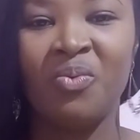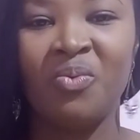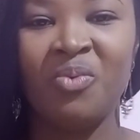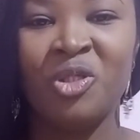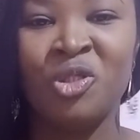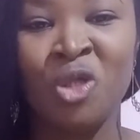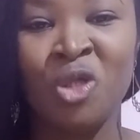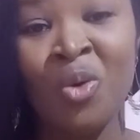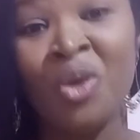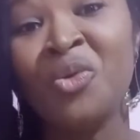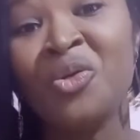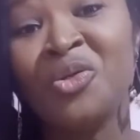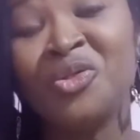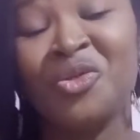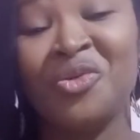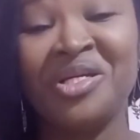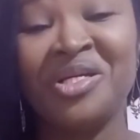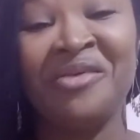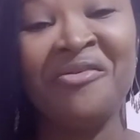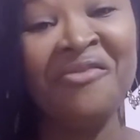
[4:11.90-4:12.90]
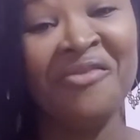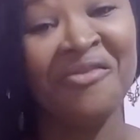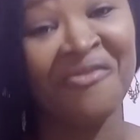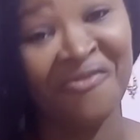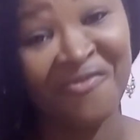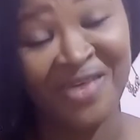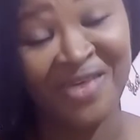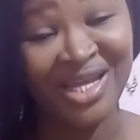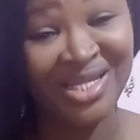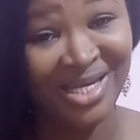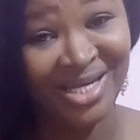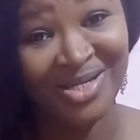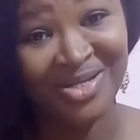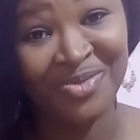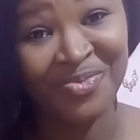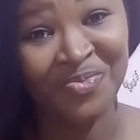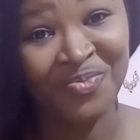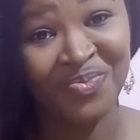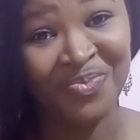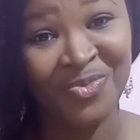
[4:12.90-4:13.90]
with someone who is already infected
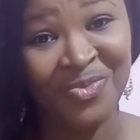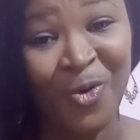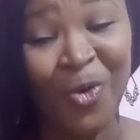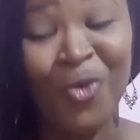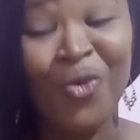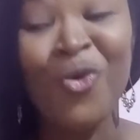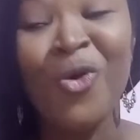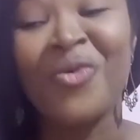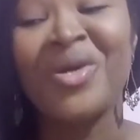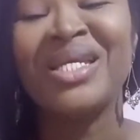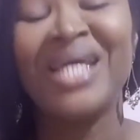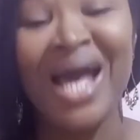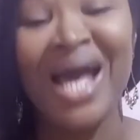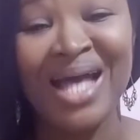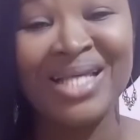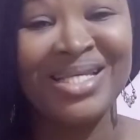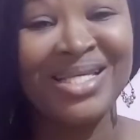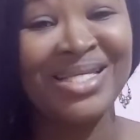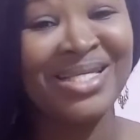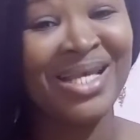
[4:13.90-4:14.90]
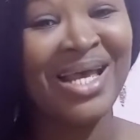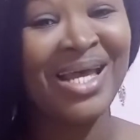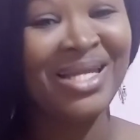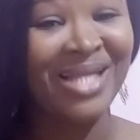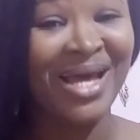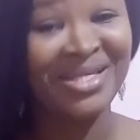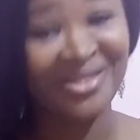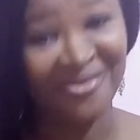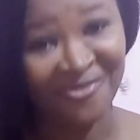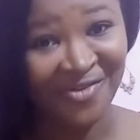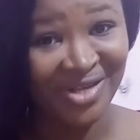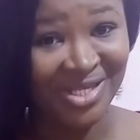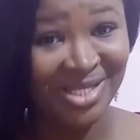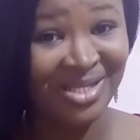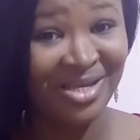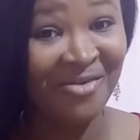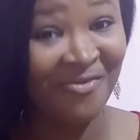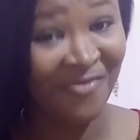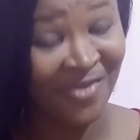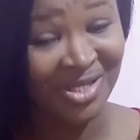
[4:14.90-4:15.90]
or who already has this lice
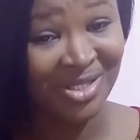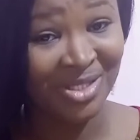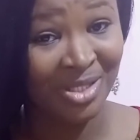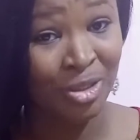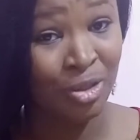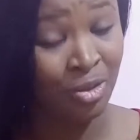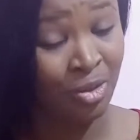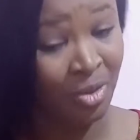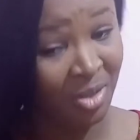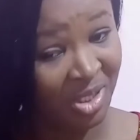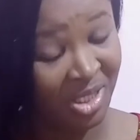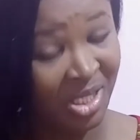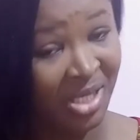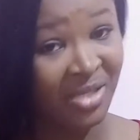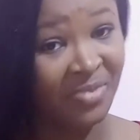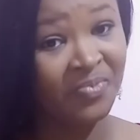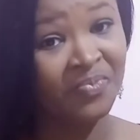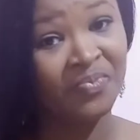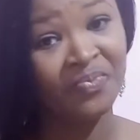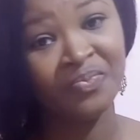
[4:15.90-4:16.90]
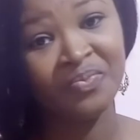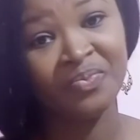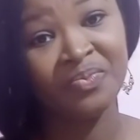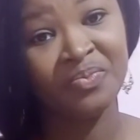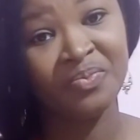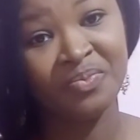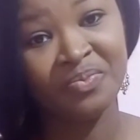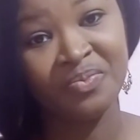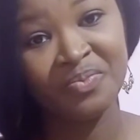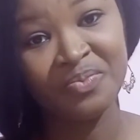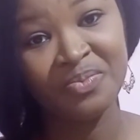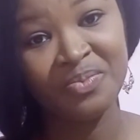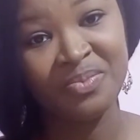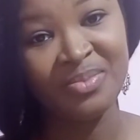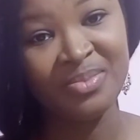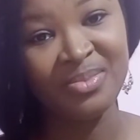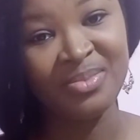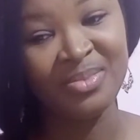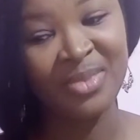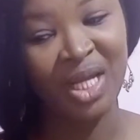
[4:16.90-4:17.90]
infestation on his head.
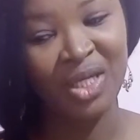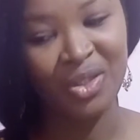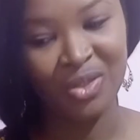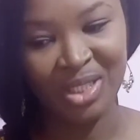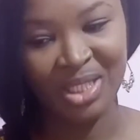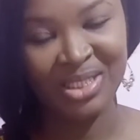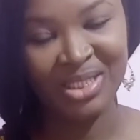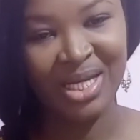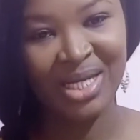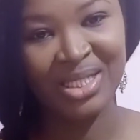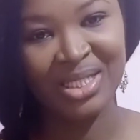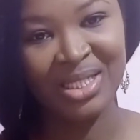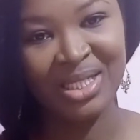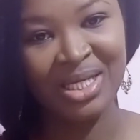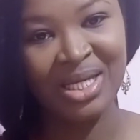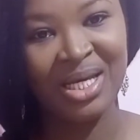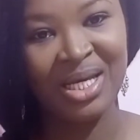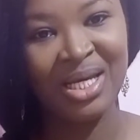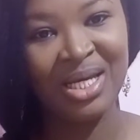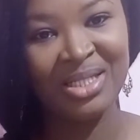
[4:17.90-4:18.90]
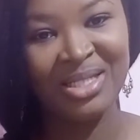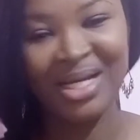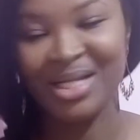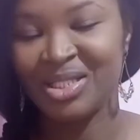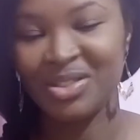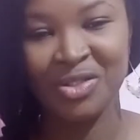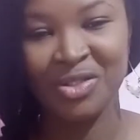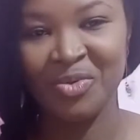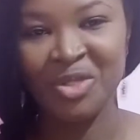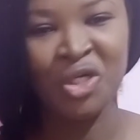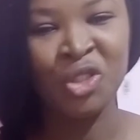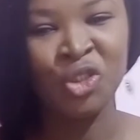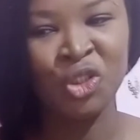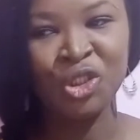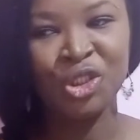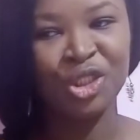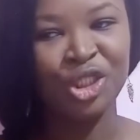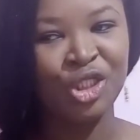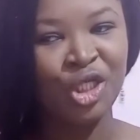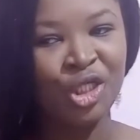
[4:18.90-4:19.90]
You understand? That is the way.
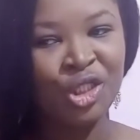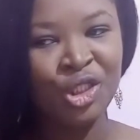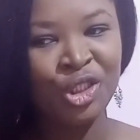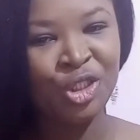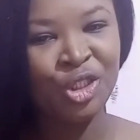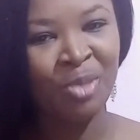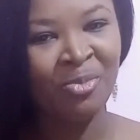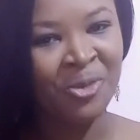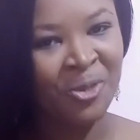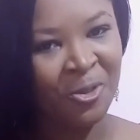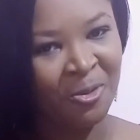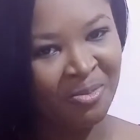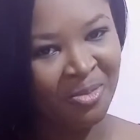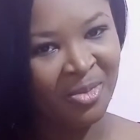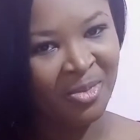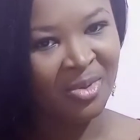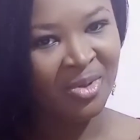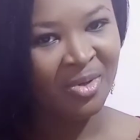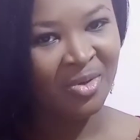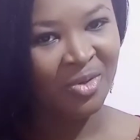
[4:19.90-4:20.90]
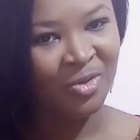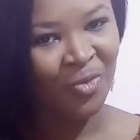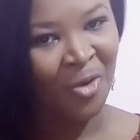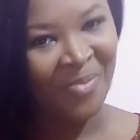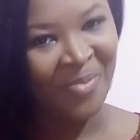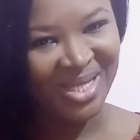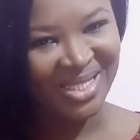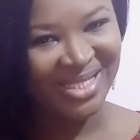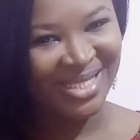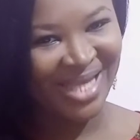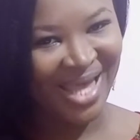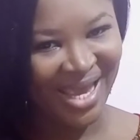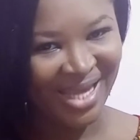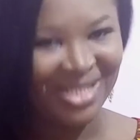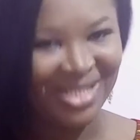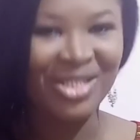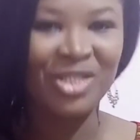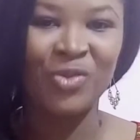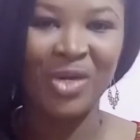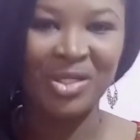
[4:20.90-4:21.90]
It doesn't jump from one person's
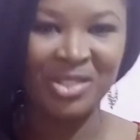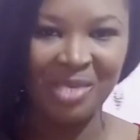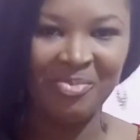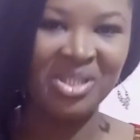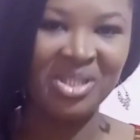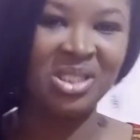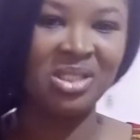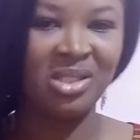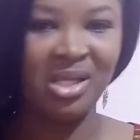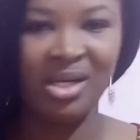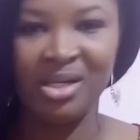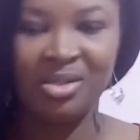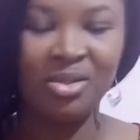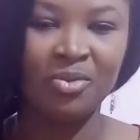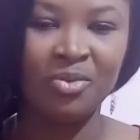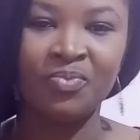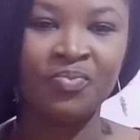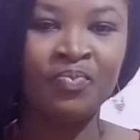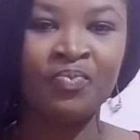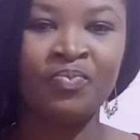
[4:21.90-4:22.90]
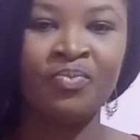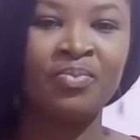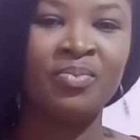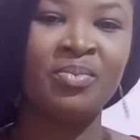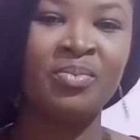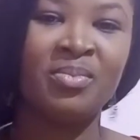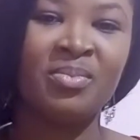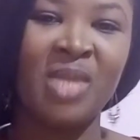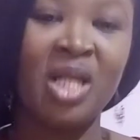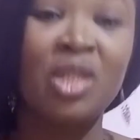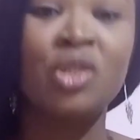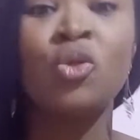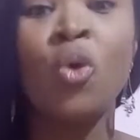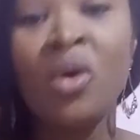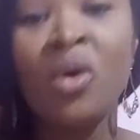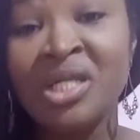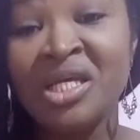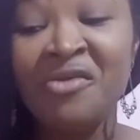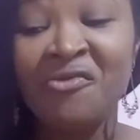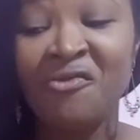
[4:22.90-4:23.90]
head to another person's head. No. It's
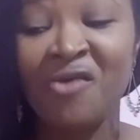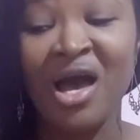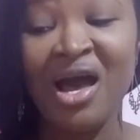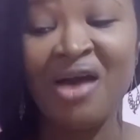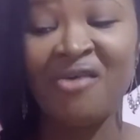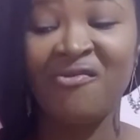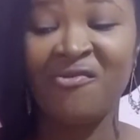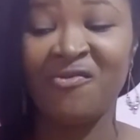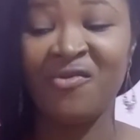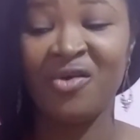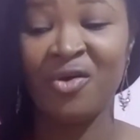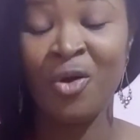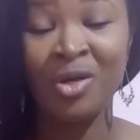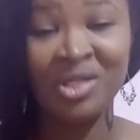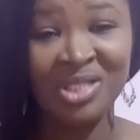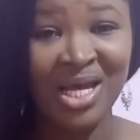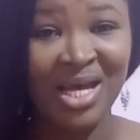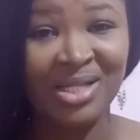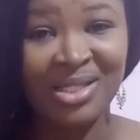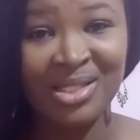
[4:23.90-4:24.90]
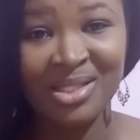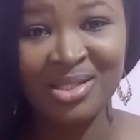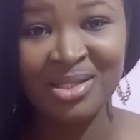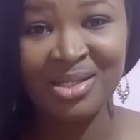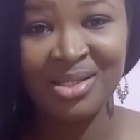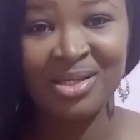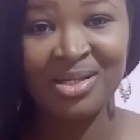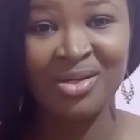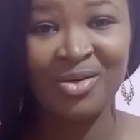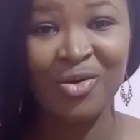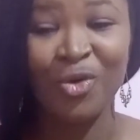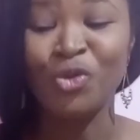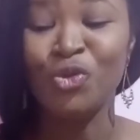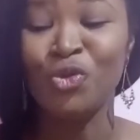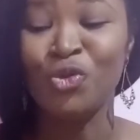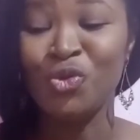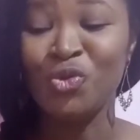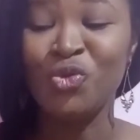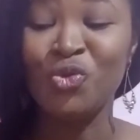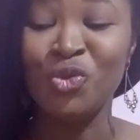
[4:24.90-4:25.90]
only if you have contacts or
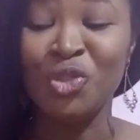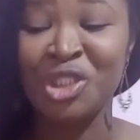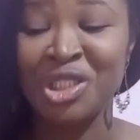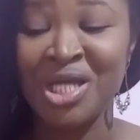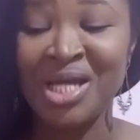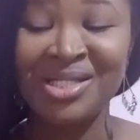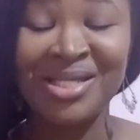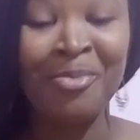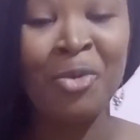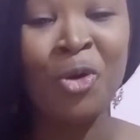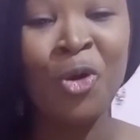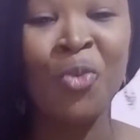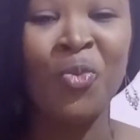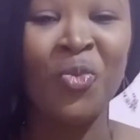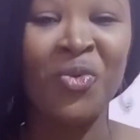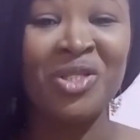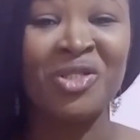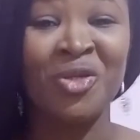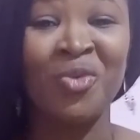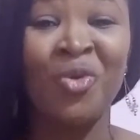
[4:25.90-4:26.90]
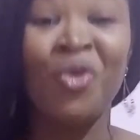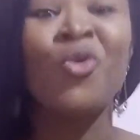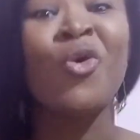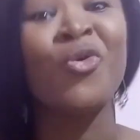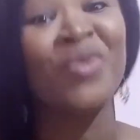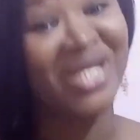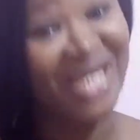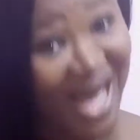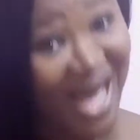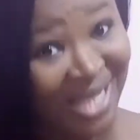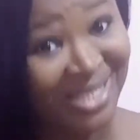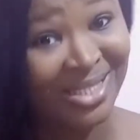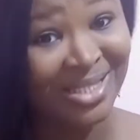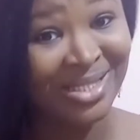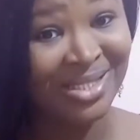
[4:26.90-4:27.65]
you share same comb with someone who already has it.